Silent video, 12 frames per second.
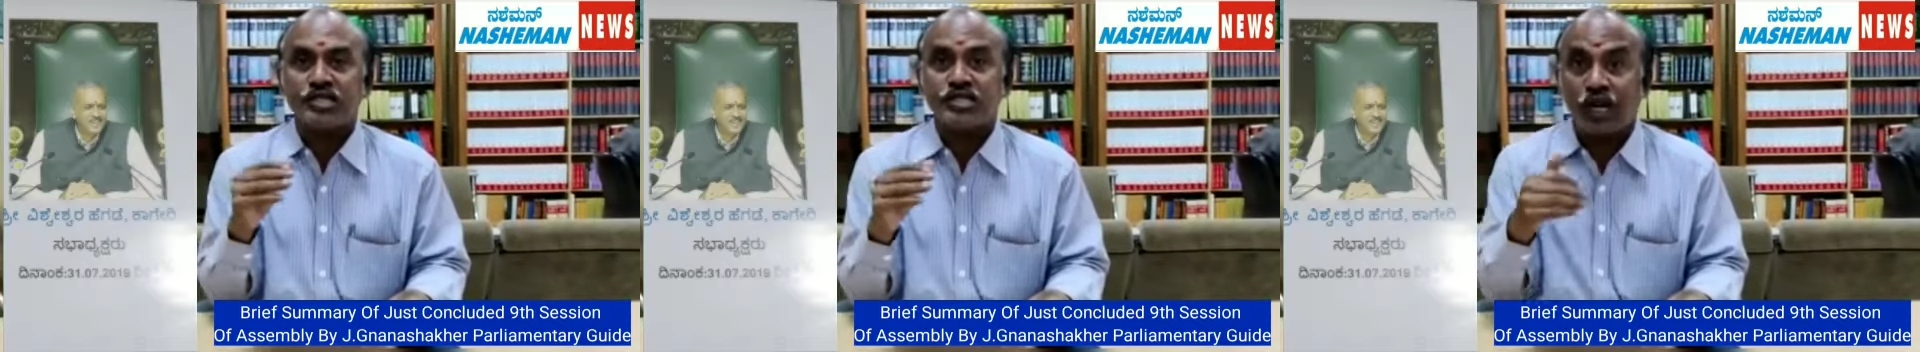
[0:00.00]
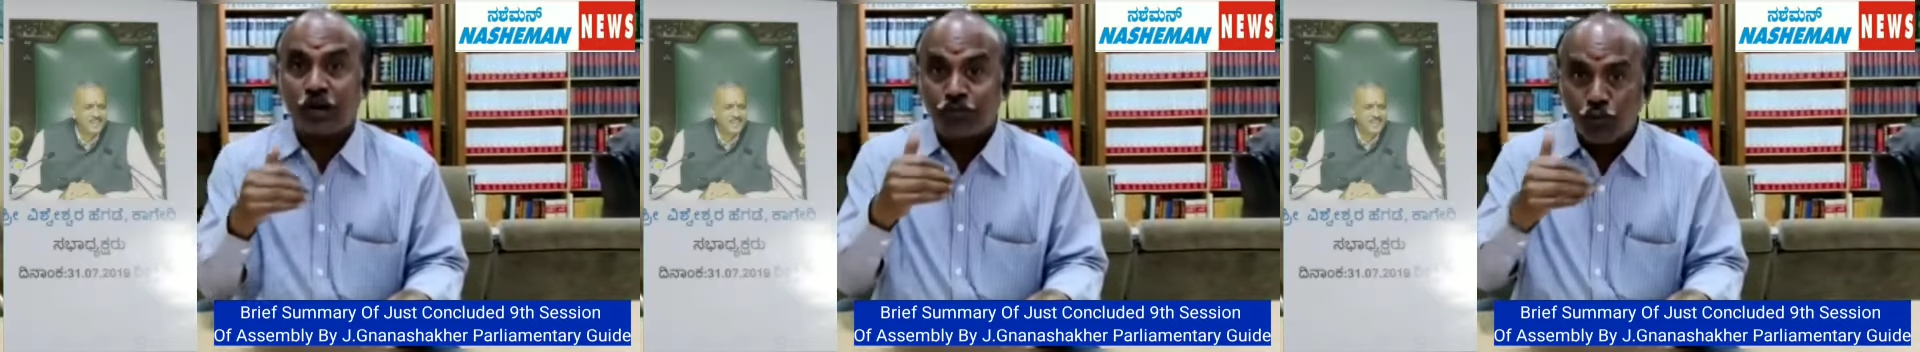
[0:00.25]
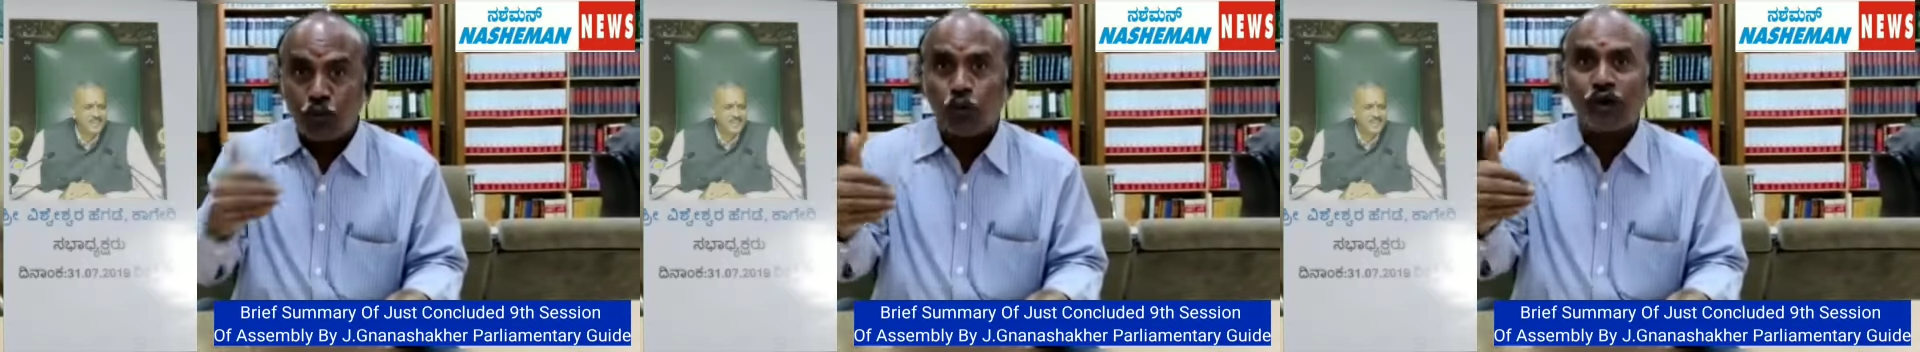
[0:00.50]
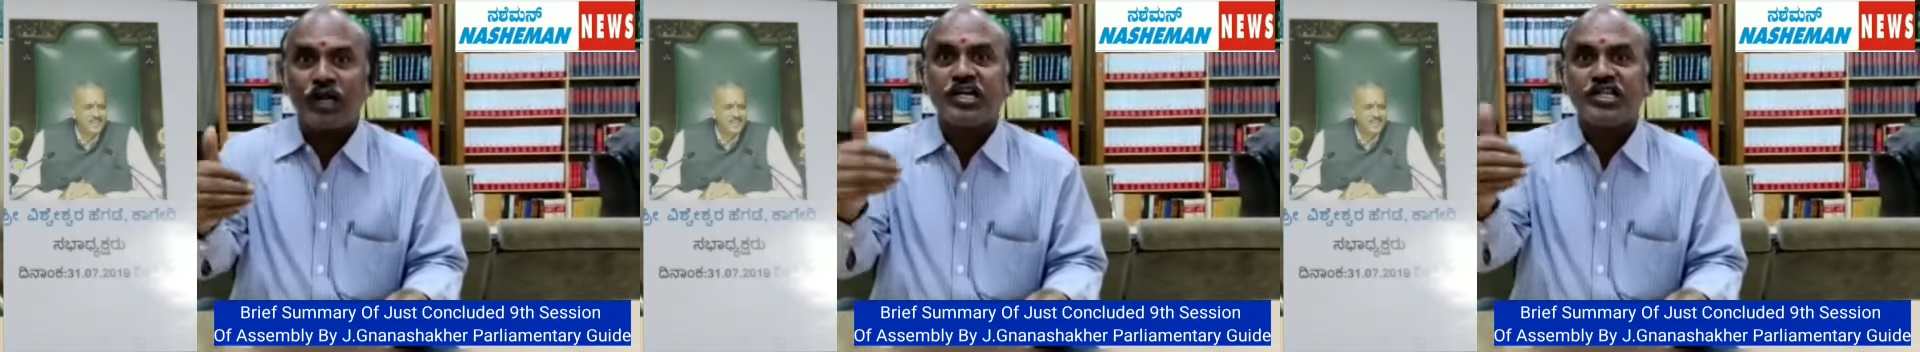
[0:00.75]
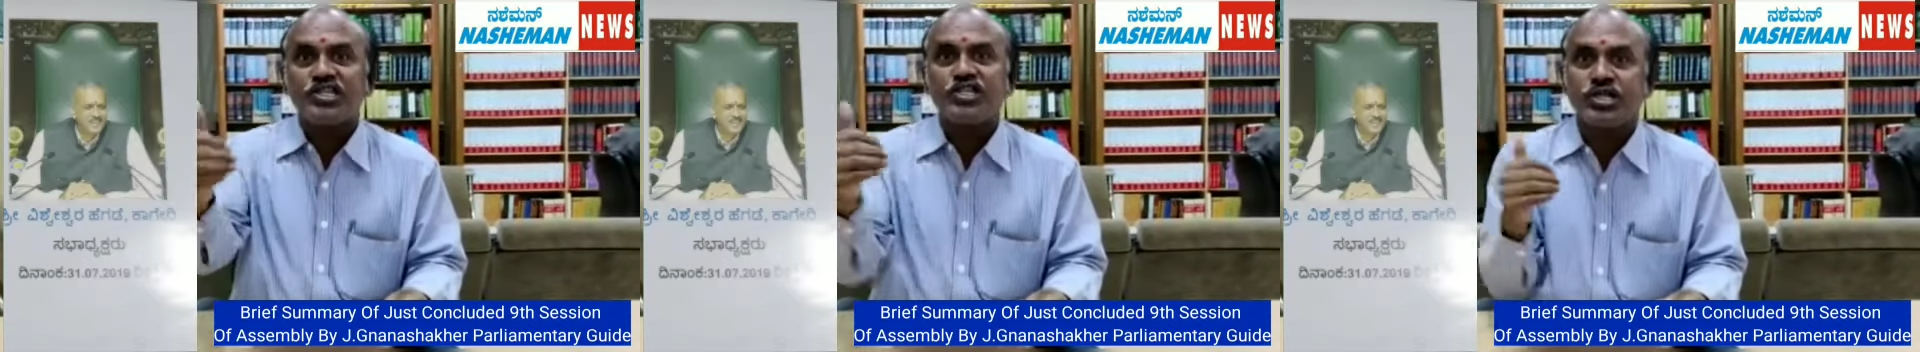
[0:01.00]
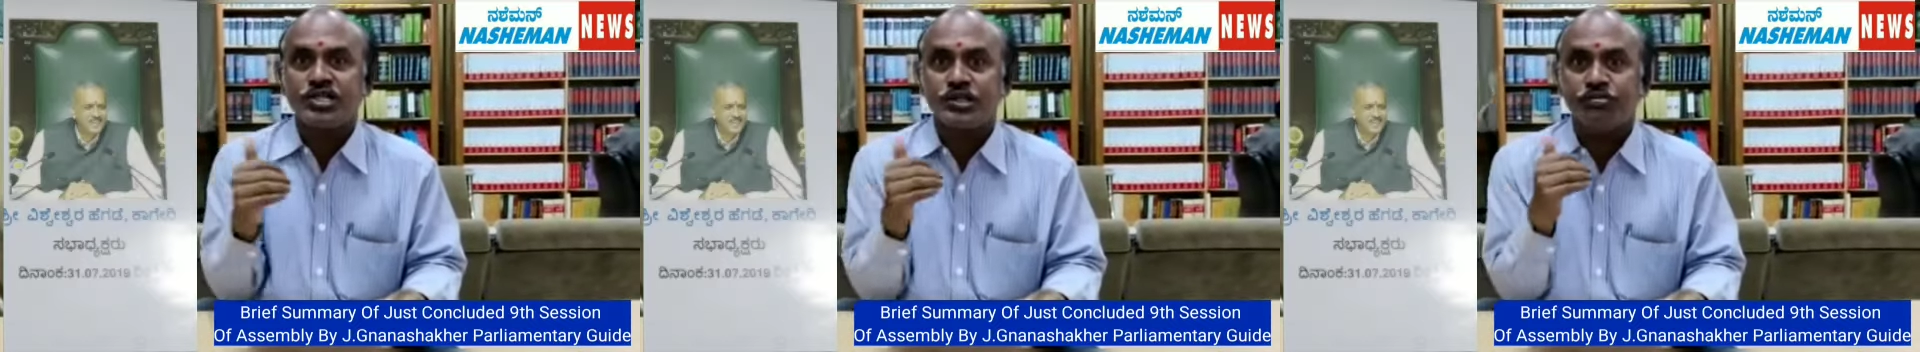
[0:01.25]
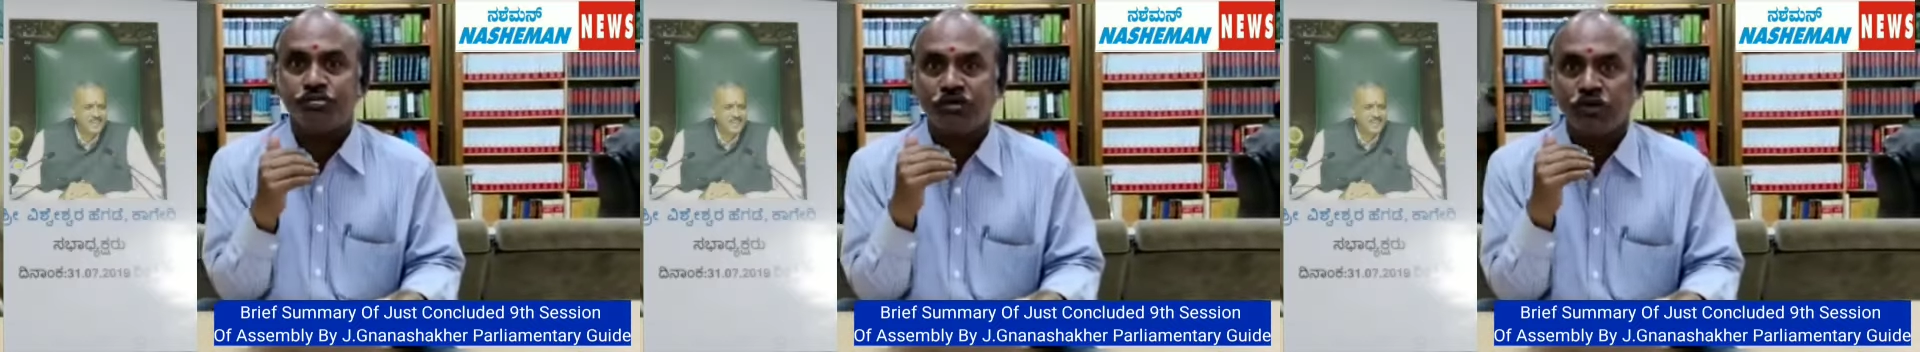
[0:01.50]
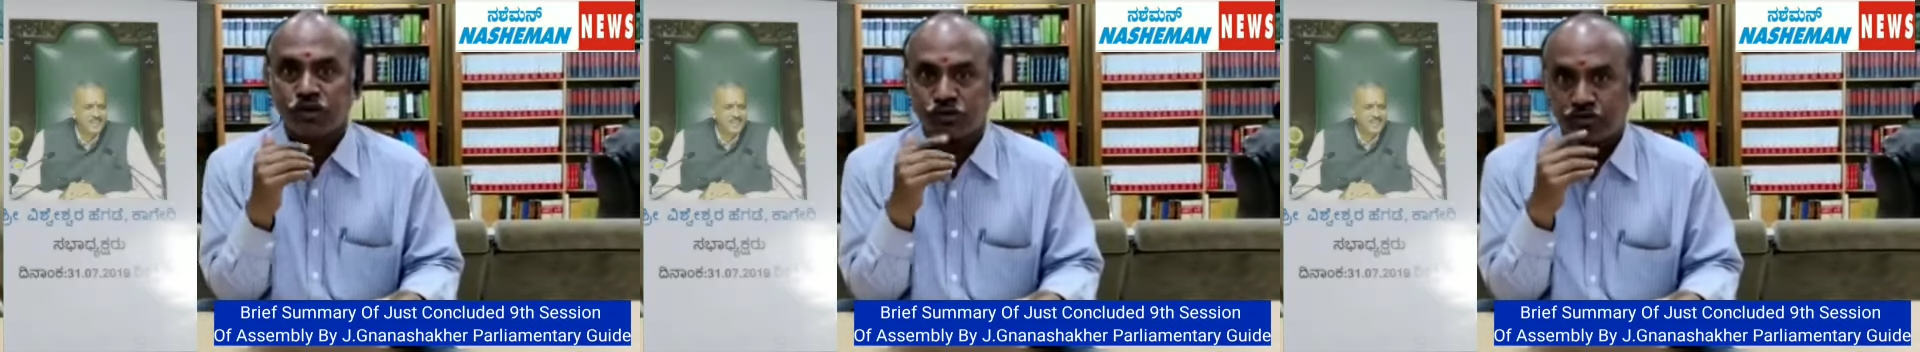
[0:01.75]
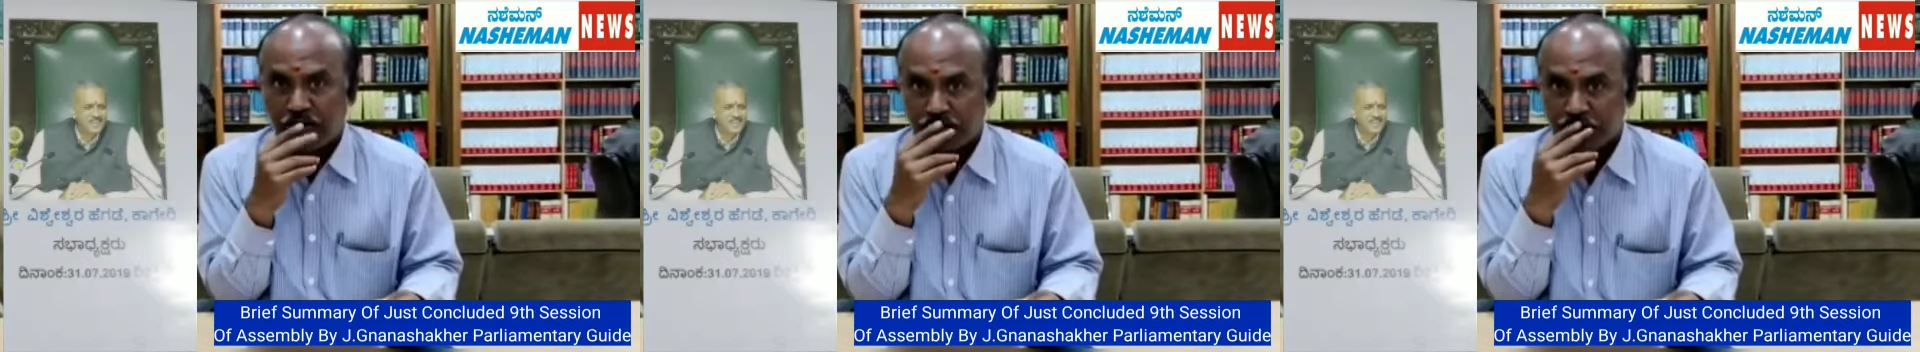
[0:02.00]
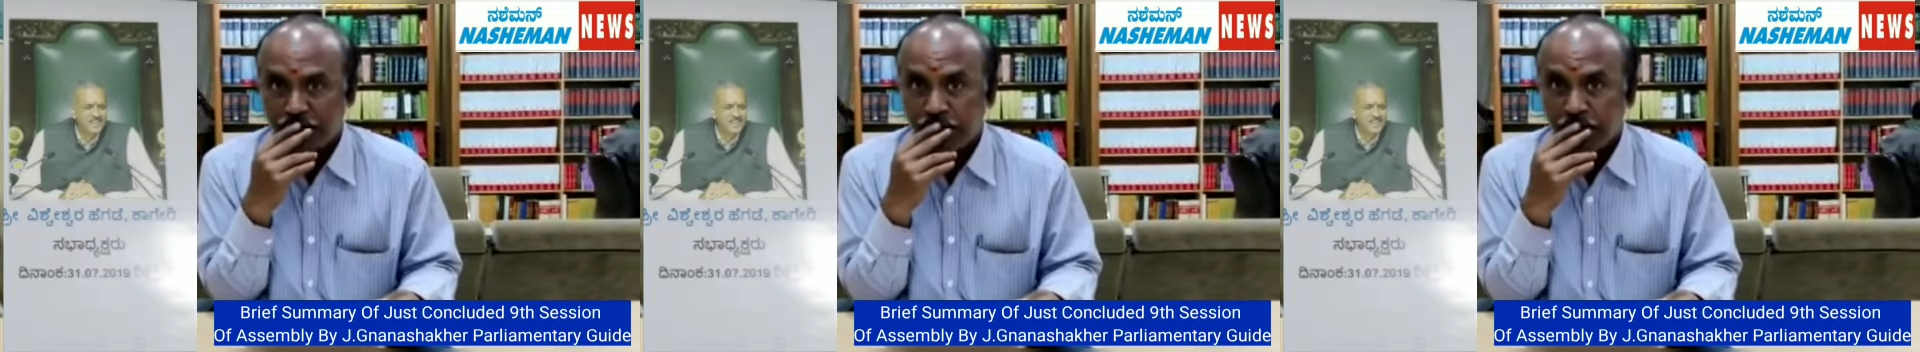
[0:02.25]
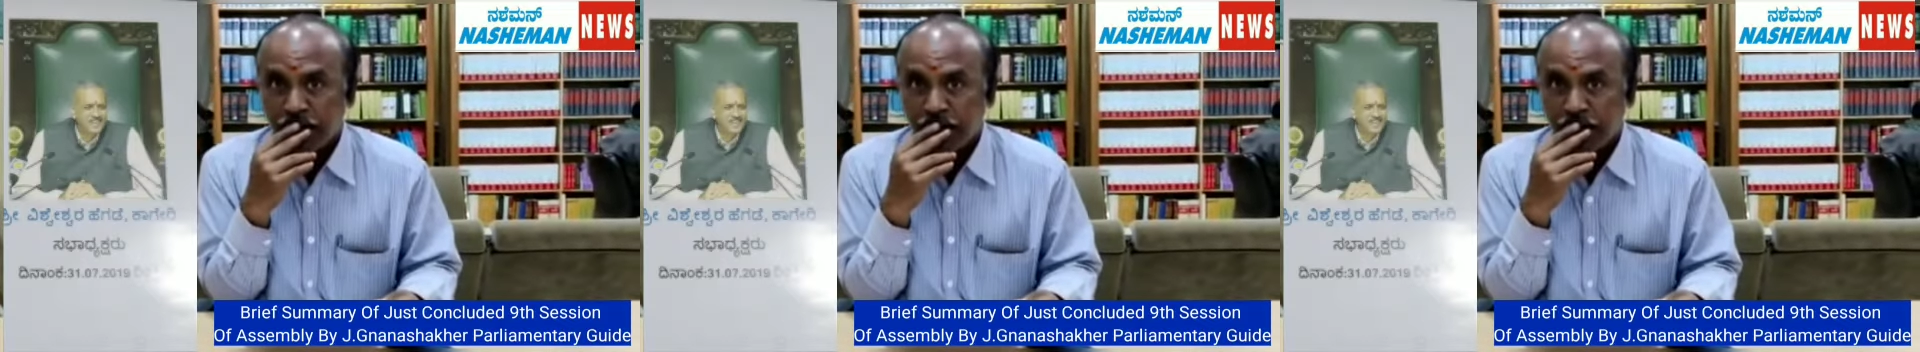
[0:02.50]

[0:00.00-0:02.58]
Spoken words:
passed and pro-oracle legislation bill was passed.